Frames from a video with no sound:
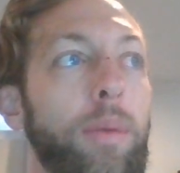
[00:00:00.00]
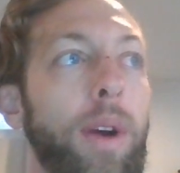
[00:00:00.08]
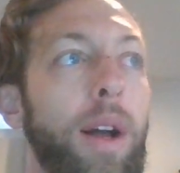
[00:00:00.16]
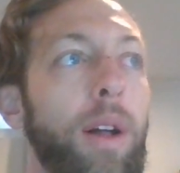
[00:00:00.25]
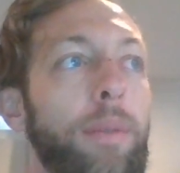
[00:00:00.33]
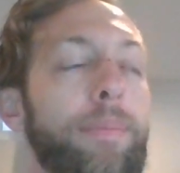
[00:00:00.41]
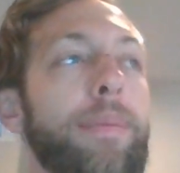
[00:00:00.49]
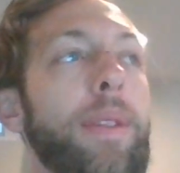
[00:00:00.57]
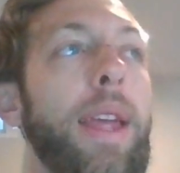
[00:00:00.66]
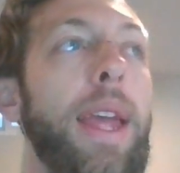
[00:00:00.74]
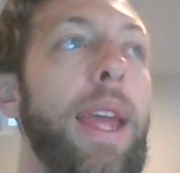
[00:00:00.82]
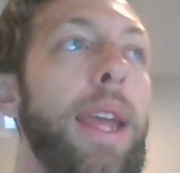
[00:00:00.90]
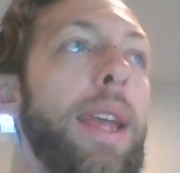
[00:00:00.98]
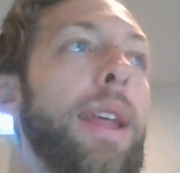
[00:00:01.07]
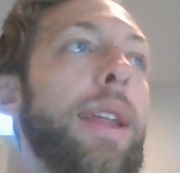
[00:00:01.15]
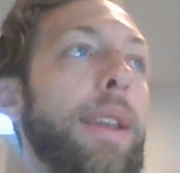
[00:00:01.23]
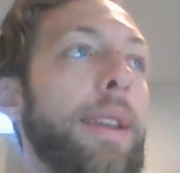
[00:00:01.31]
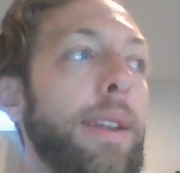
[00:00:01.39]
Well, they
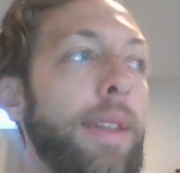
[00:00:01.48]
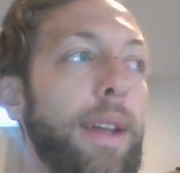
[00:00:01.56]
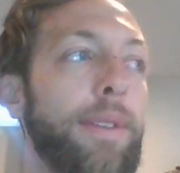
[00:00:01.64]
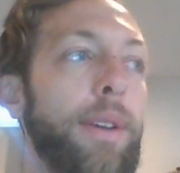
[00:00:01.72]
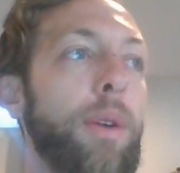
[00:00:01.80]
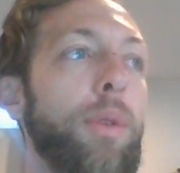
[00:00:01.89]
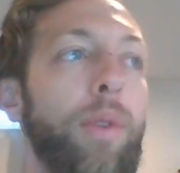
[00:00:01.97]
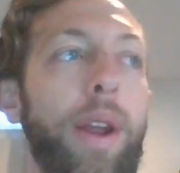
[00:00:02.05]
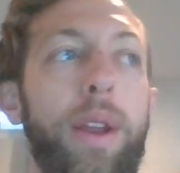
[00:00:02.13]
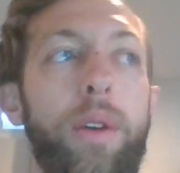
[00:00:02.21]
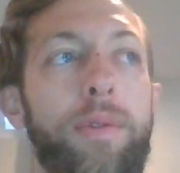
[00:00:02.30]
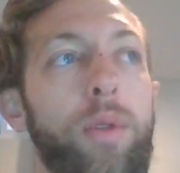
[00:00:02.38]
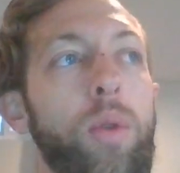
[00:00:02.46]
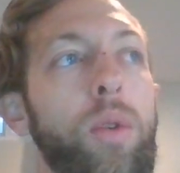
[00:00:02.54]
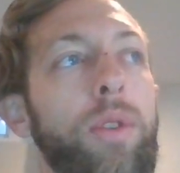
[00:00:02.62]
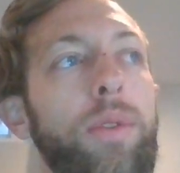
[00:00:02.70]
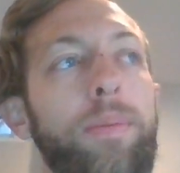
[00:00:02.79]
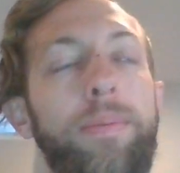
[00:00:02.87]
did that deal with Radio
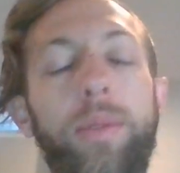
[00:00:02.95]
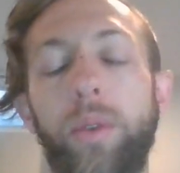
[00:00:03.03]
Fuels,